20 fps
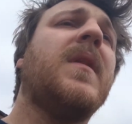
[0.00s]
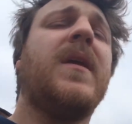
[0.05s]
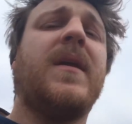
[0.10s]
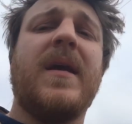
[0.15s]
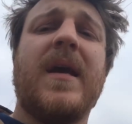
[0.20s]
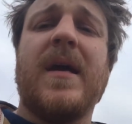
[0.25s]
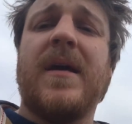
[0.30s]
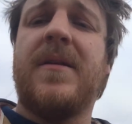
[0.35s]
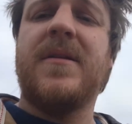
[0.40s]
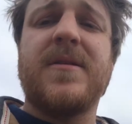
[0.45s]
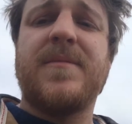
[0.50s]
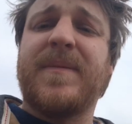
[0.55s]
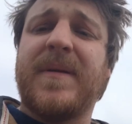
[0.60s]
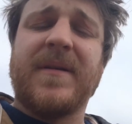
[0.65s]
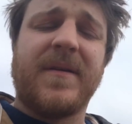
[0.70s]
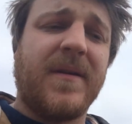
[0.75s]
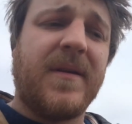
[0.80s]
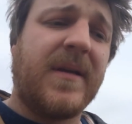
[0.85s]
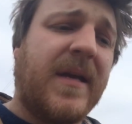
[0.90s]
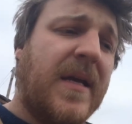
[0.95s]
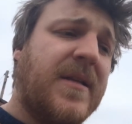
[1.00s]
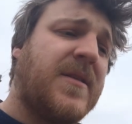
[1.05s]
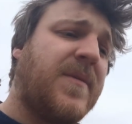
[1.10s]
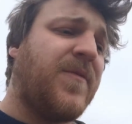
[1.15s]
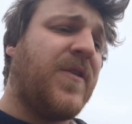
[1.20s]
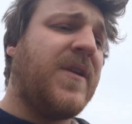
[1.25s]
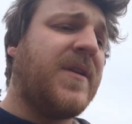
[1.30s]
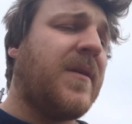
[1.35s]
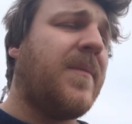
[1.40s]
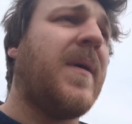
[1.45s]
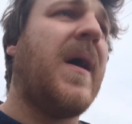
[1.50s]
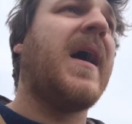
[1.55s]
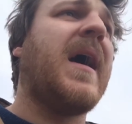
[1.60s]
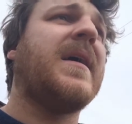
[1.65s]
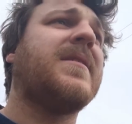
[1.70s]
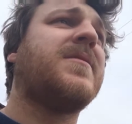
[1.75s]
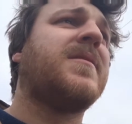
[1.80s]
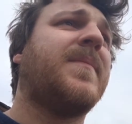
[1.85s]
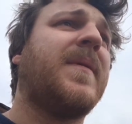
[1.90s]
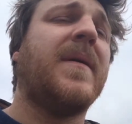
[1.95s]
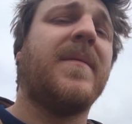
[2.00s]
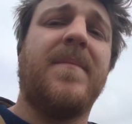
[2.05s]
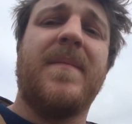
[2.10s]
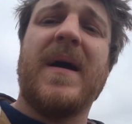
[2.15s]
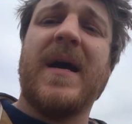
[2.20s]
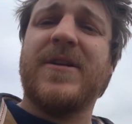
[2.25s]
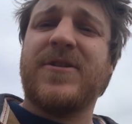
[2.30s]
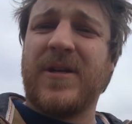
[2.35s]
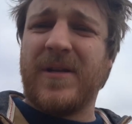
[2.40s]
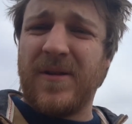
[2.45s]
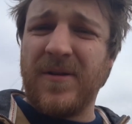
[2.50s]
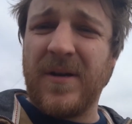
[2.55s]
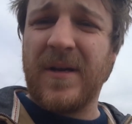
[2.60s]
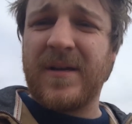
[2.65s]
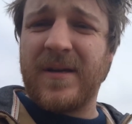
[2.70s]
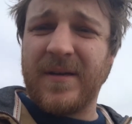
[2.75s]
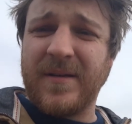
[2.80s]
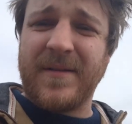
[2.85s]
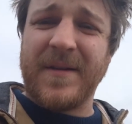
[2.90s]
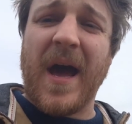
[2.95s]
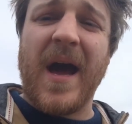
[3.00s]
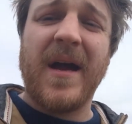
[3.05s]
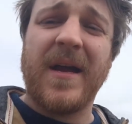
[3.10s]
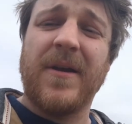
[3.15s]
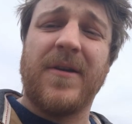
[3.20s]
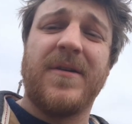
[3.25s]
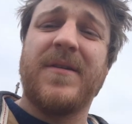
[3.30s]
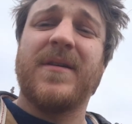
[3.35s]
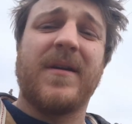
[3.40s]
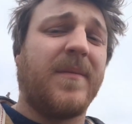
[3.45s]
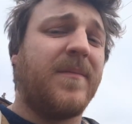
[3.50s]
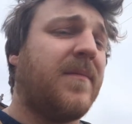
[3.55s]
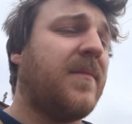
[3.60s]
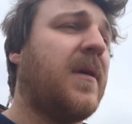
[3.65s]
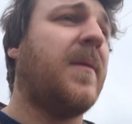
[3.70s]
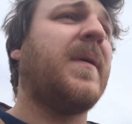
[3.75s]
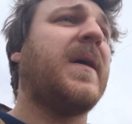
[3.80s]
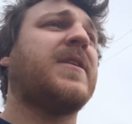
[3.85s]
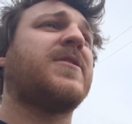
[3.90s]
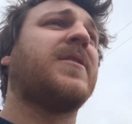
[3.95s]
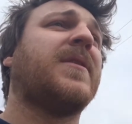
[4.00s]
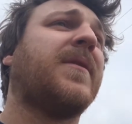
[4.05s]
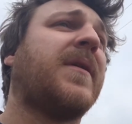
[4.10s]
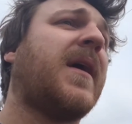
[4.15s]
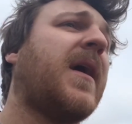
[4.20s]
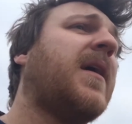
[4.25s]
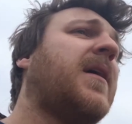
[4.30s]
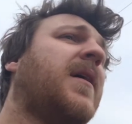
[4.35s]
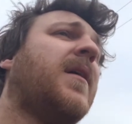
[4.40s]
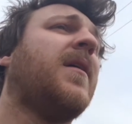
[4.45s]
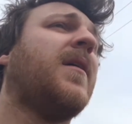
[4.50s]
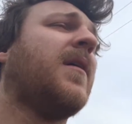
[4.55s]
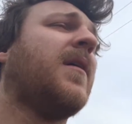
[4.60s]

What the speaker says: Yeah, just been getting some reading done. My head's a bit mash. I look knackered. I'm actually okay.